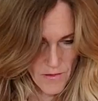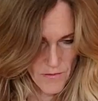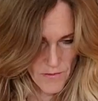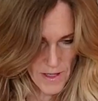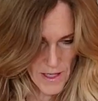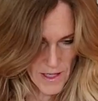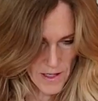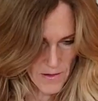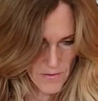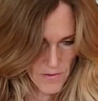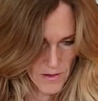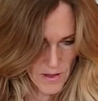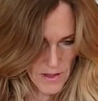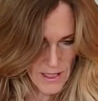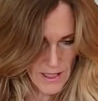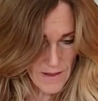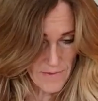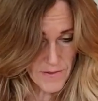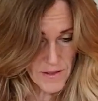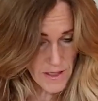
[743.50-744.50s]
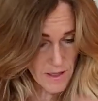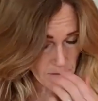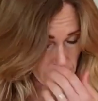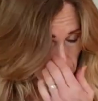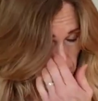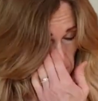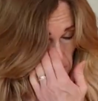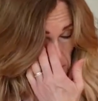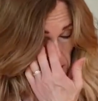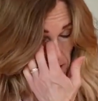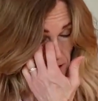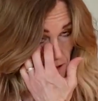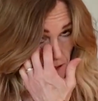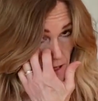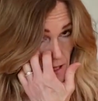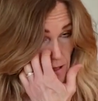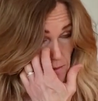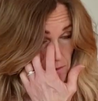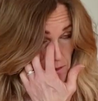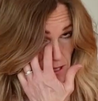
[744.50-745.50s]
Right over left, and
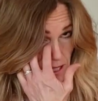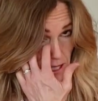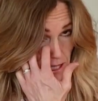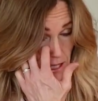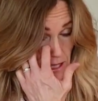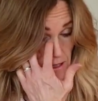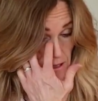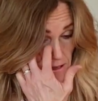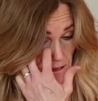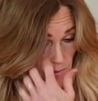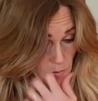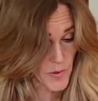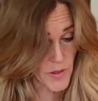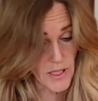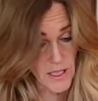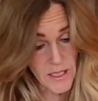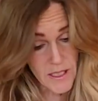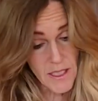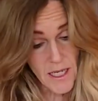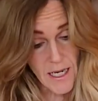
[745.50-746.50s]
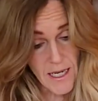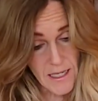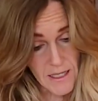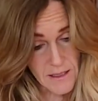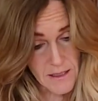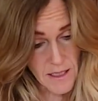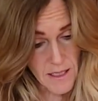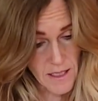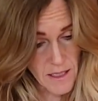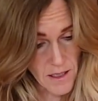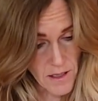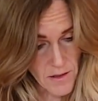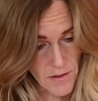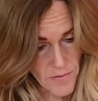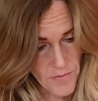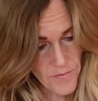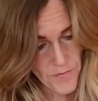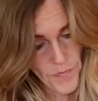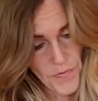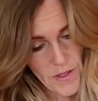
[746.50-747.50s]
I'm tying this pretty tight as I
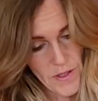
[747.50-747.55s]
go.